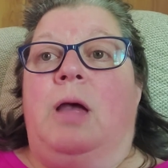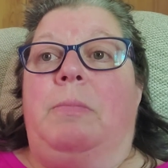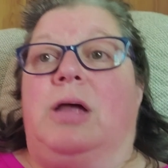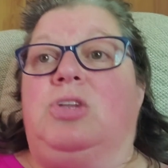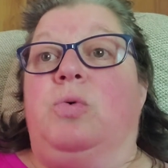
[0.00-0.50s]

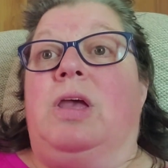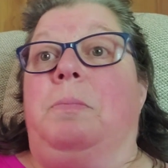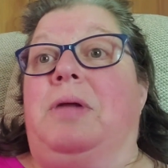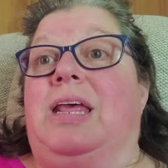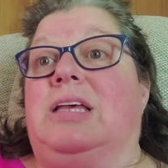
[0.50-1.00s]
about doing it,
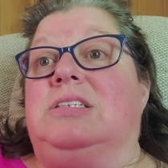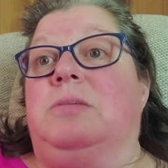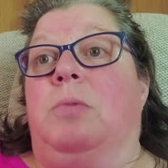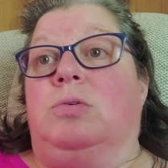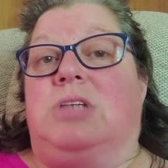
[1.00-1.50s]
but he's the
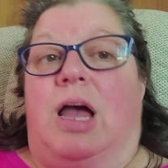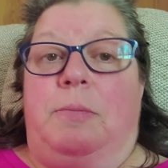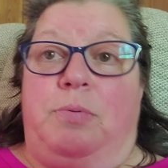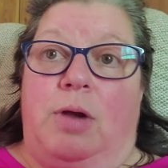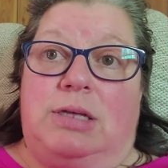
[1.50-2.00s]
most high
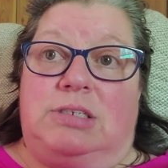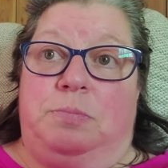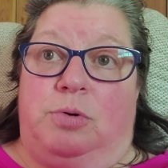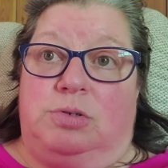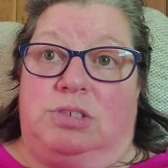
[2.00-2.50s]
priced
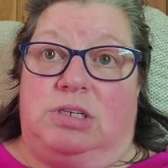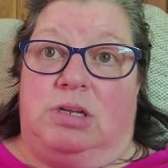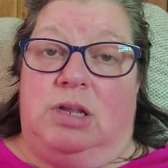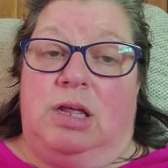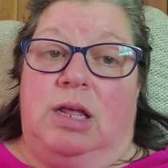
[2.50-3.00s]
person
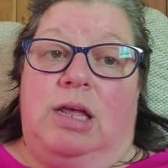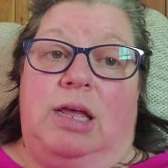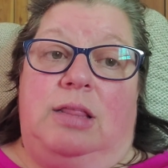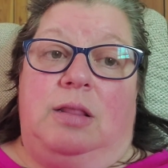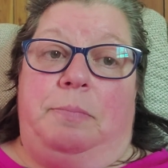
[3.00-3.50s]

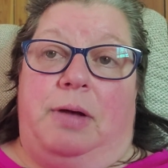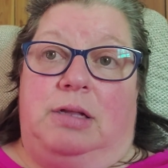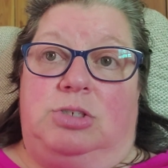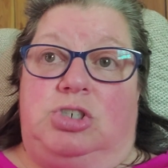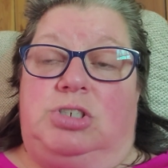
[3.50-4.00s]
in the
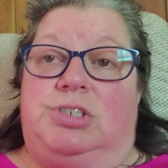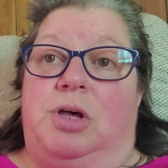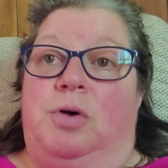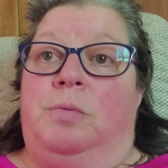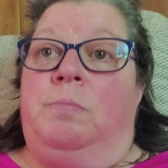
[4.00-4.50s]
bunch.
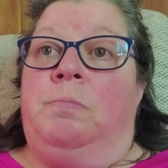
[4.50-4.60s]
So